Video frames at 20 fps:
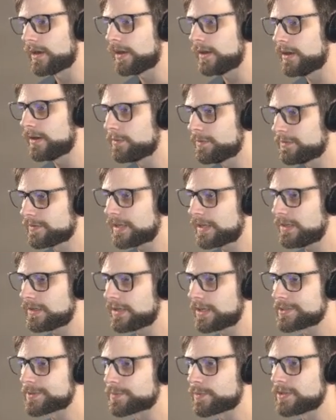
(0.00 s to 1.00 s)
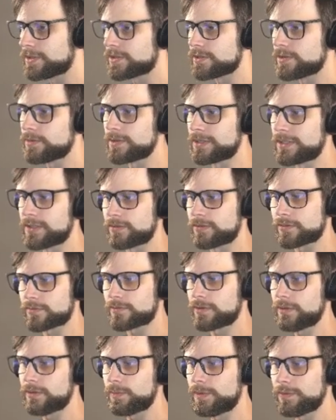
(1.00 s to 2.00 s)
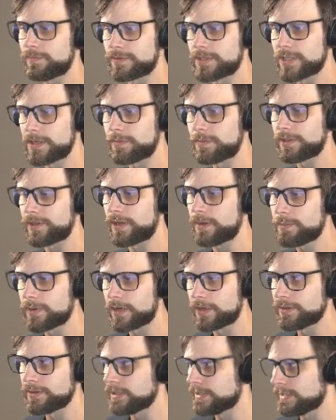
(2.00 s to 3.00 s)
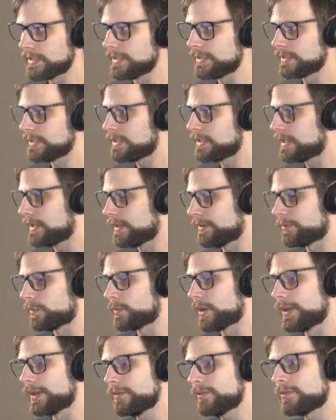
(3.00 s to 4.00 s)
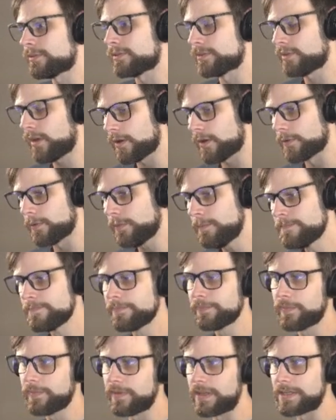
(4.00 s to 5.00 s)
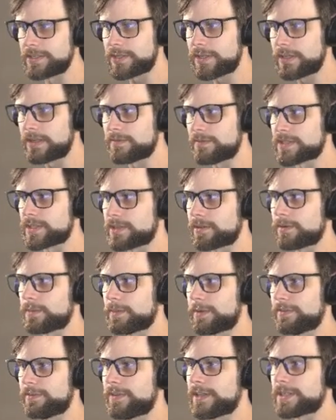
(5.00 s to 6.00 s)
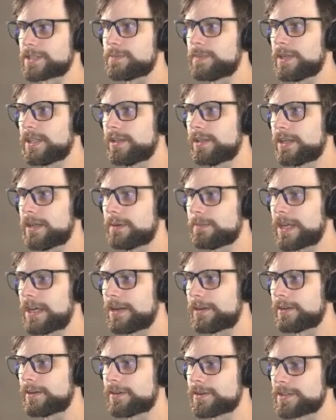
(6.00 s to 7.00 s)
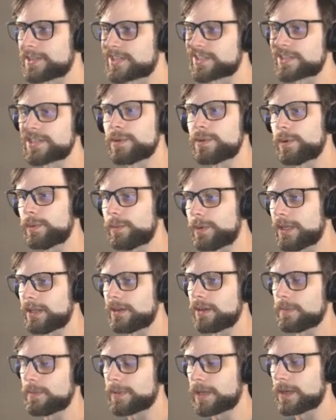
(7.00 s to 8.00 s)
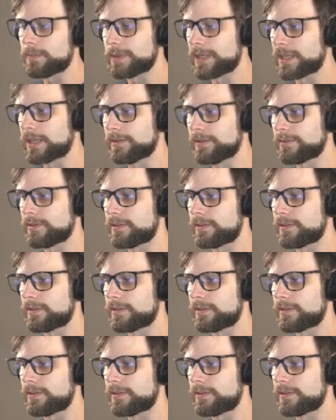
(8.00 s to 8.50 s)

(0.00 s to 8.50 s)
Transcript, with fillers: Uh, we've got a nice one, two into three. We've doubled up on the Lily as well, so that should give us a little bit of flexibility. I'm kind of curious to see what we end up up against